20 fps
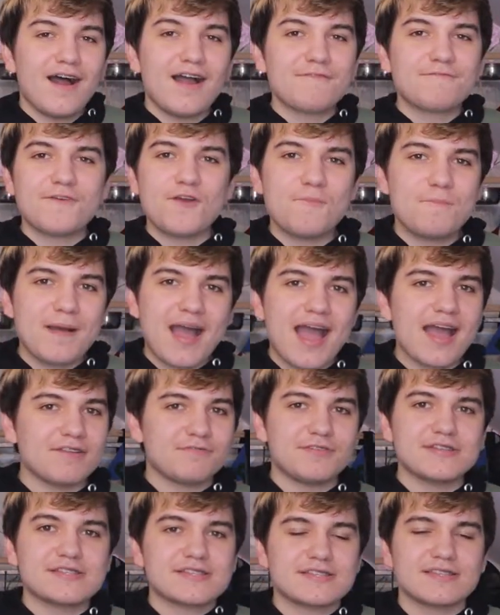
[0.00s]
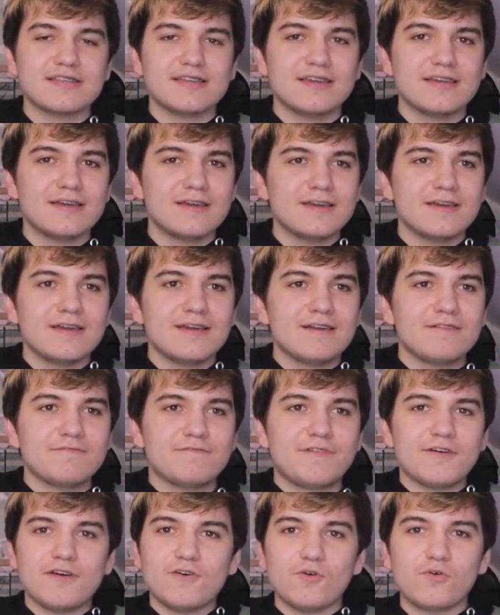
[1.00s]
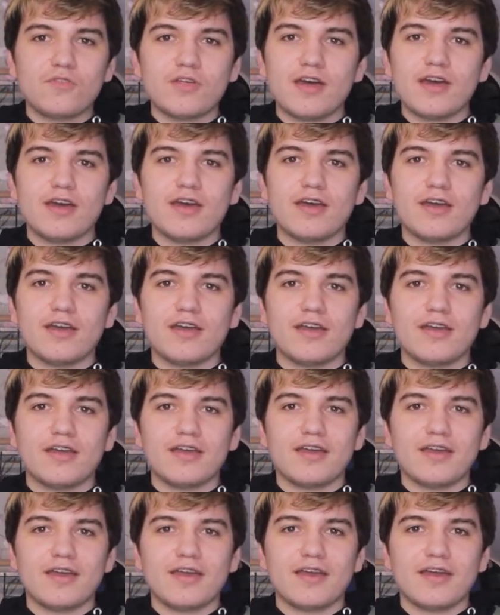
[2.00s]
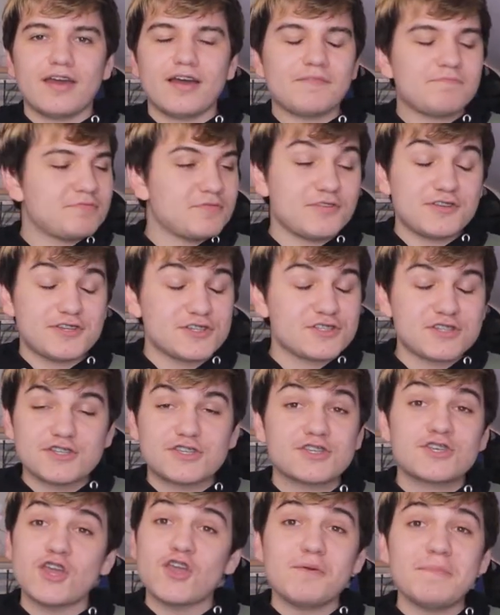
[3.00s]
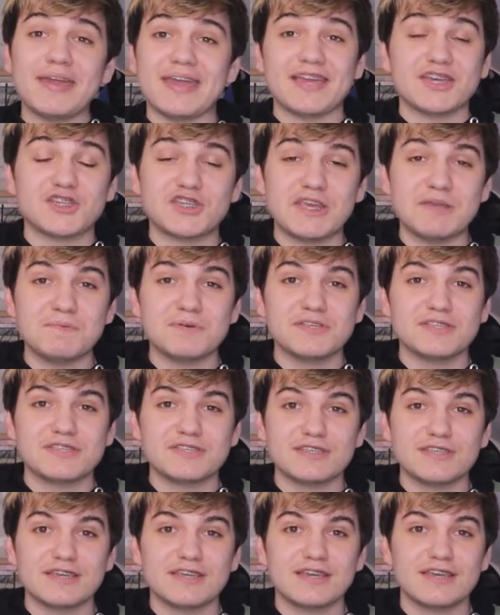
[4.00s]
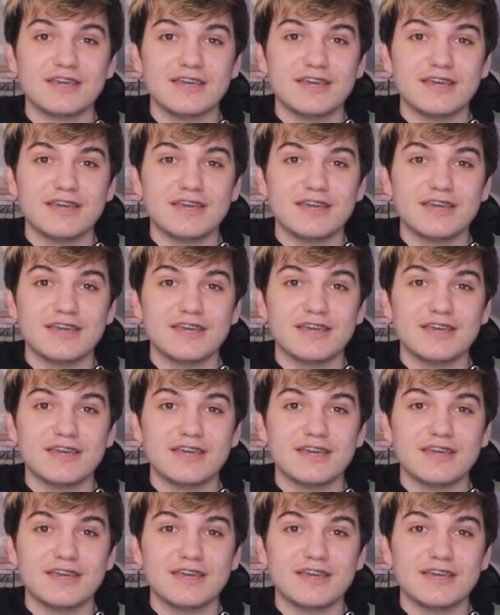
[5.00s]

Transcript: I feel bad for all the... for just assuming she was